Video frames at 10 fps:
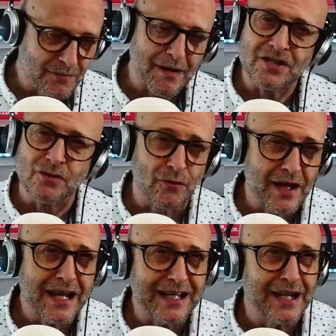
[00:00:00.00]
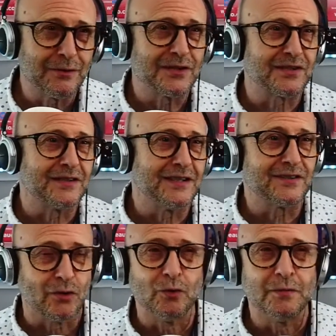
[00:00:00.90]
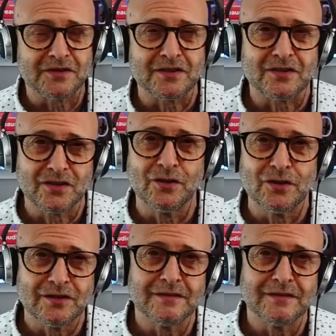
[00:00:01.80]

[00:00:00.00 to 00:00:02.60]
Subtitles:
make sure their gear is almost as good,